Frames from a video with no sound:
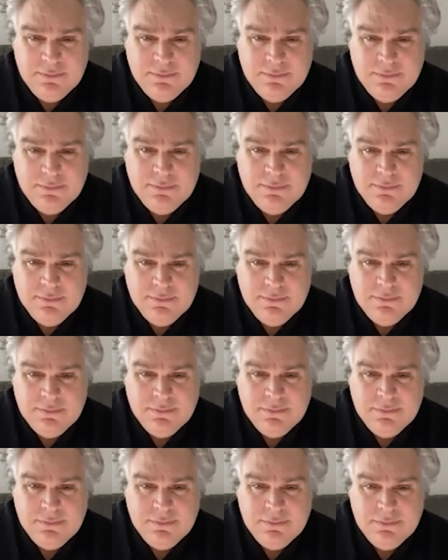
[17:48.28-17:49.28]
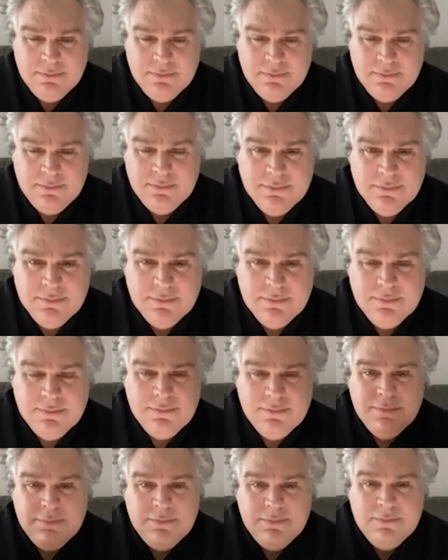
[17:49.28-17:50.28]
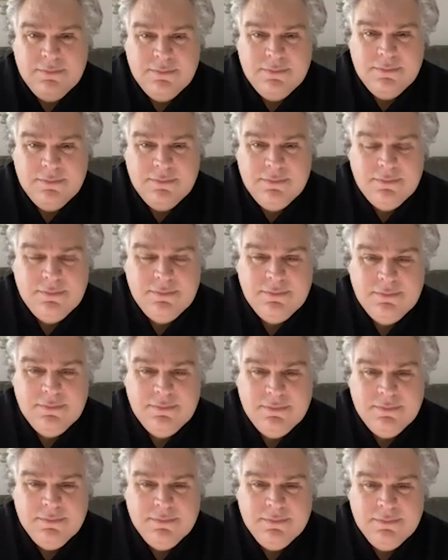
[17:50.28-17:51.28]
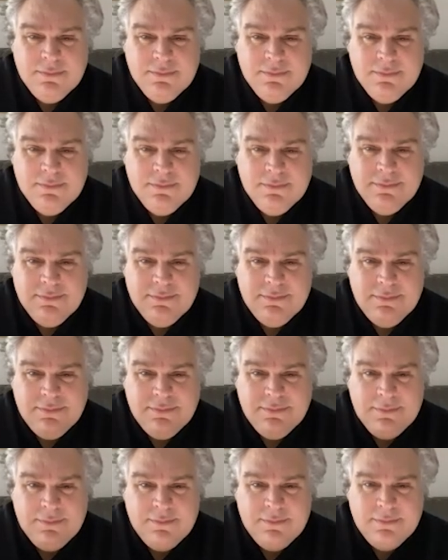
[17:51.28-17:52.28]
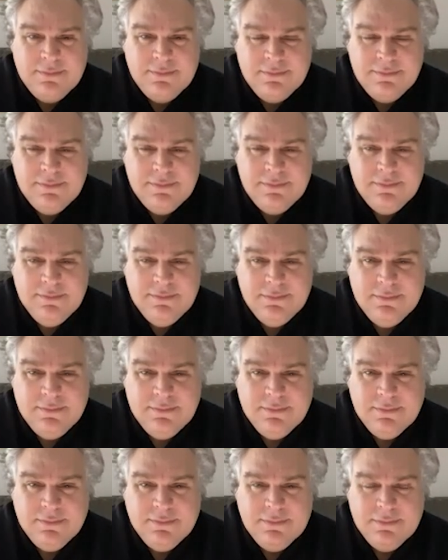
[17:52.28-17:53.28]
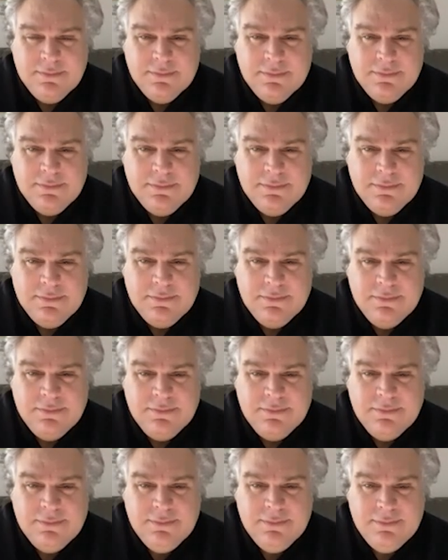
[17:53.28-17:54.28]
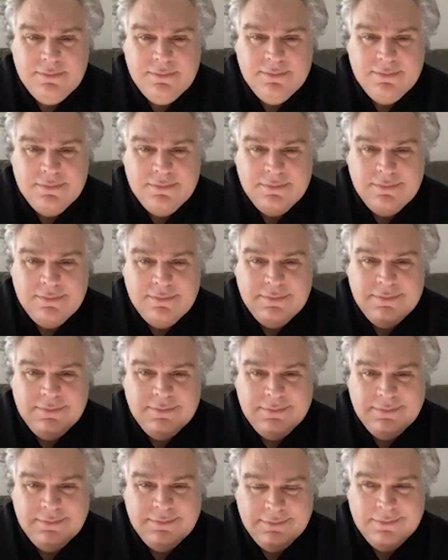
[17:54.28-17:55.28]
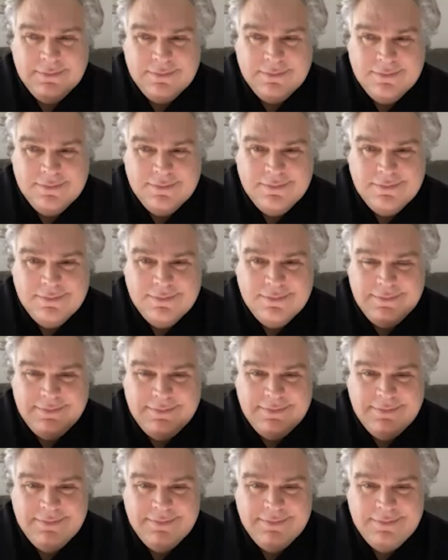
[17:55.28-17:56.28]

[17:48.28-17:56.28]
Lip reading: The person shown says nothing.